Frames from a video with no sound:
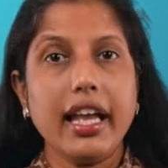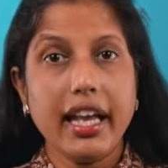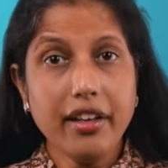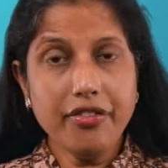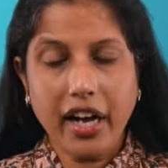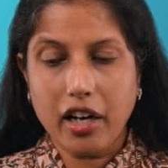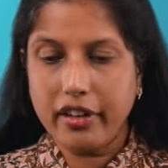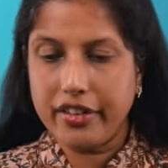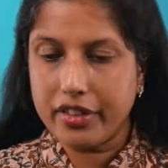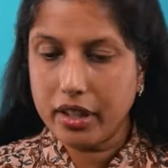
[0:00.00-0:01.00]
If,
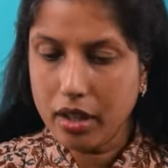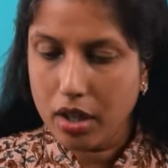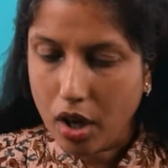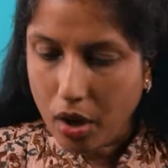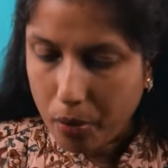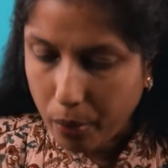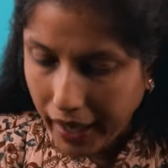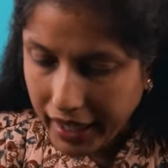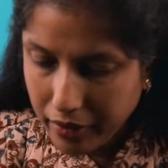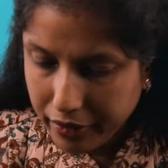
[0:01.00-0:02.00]
however,
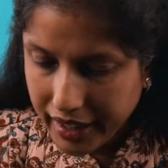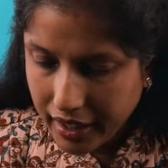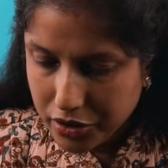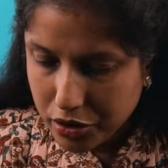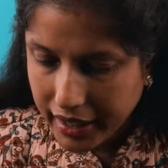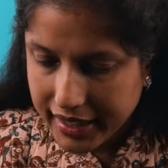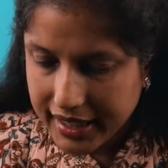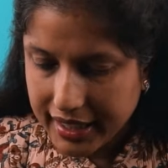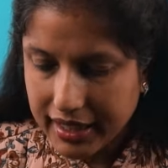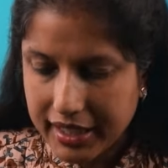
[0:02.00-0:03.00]
when we are
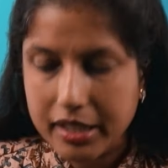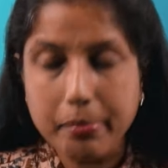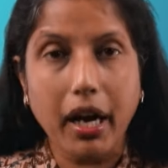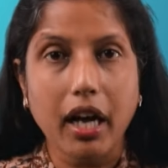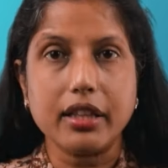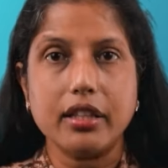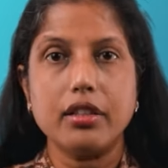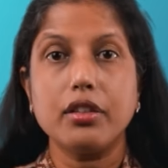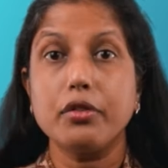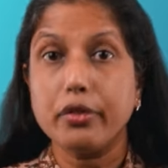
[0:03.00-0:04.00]
tracing this path,
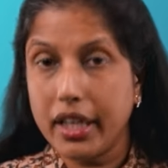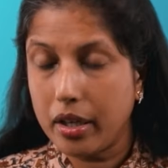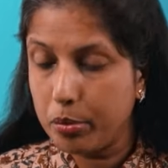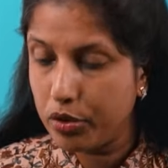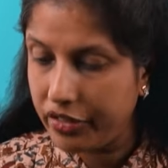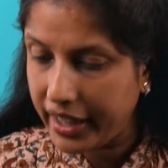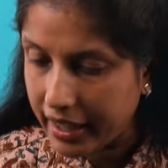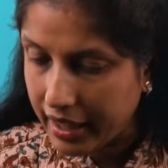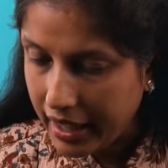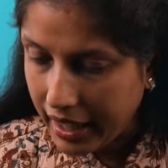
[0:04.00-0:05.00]
we are
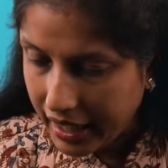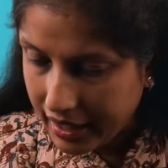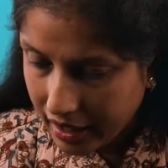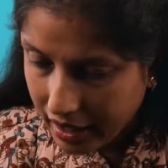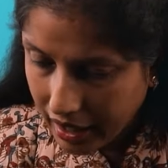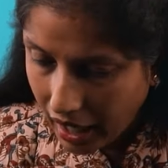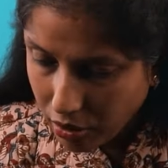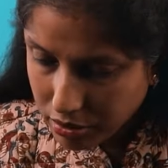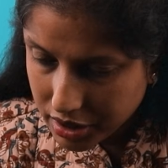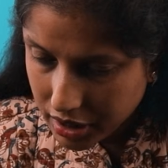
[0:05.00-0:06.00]
moving in a
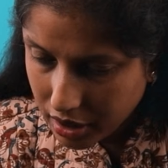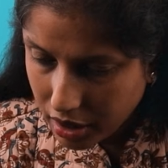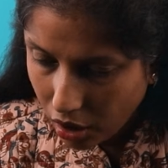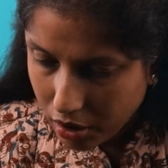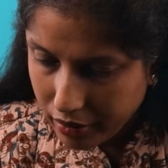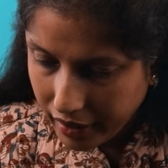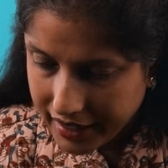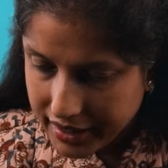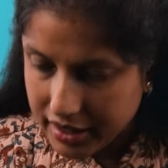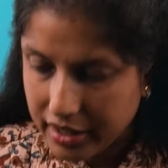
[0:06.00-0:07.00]

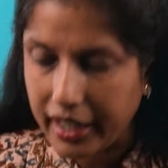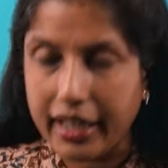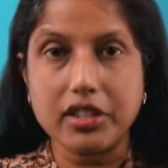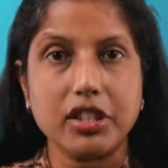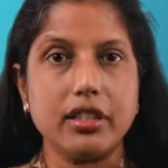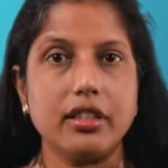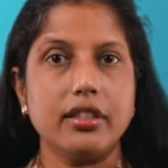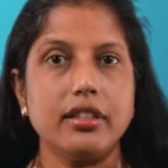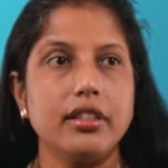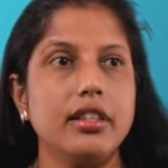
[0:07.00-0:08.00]
counterclockwise direction,
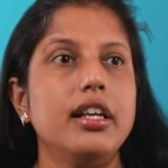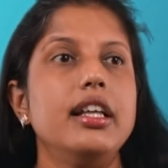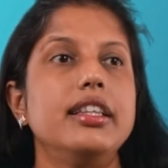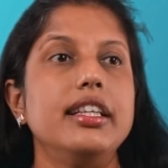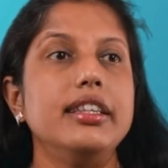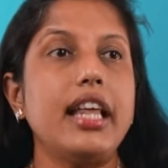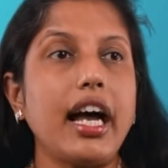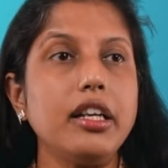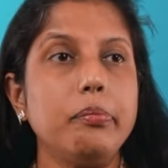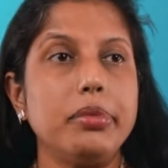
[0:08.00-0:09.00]
then
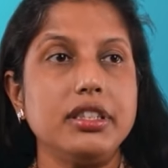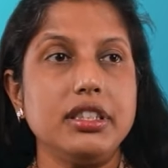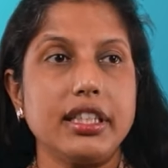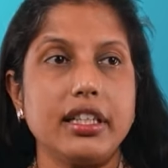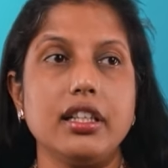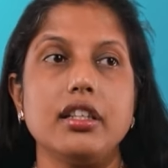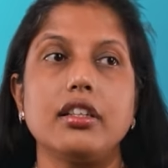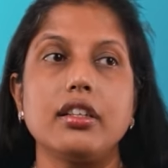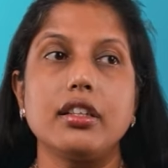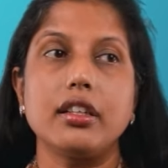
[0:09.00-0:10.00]
that
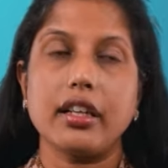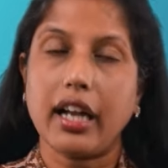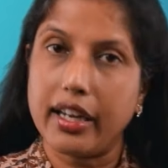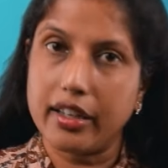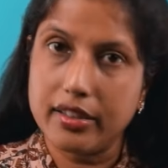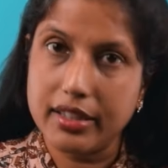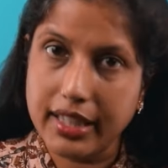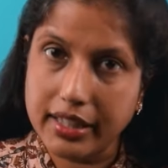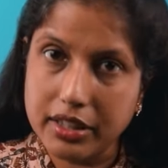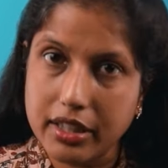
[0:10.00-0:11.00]
particular chiral
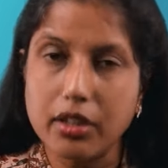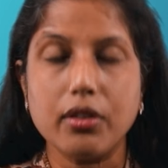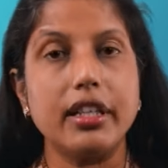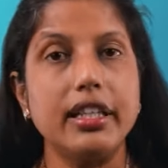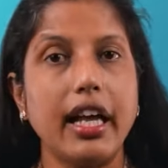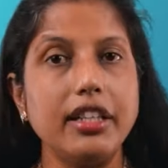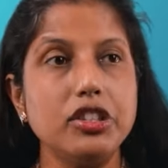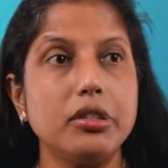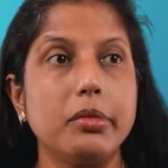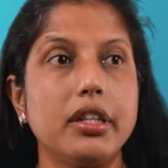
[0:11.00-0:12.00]
center or
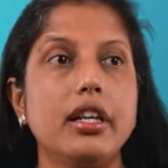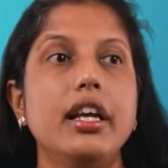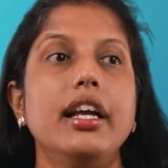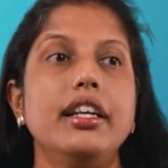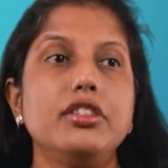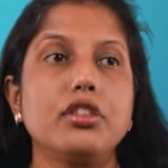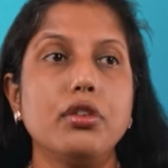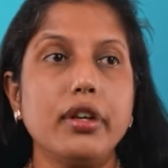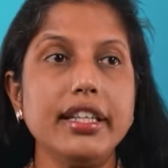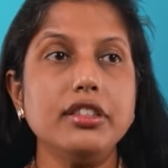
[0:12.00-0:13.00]
enantiomer is
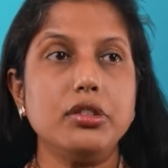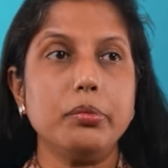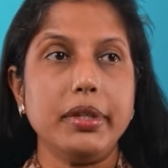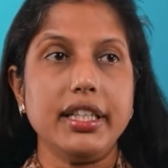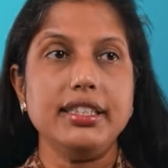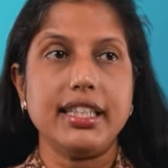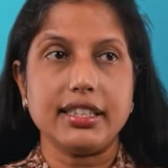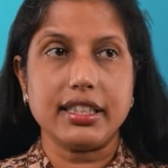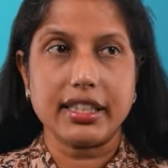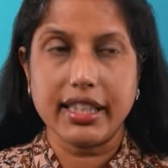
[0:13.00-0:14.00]
going to be
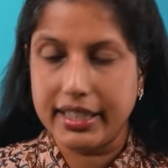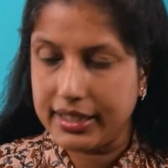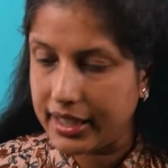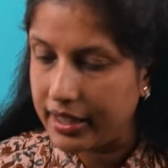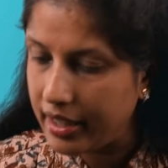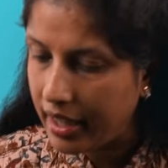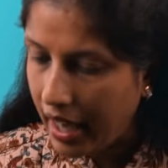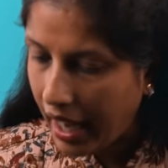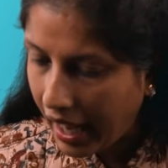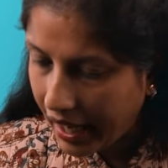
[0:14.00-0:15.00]
designated
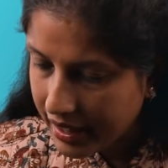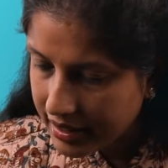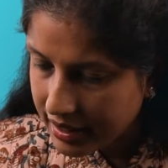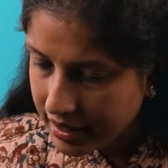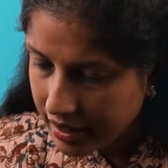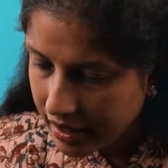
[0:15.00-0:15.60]
as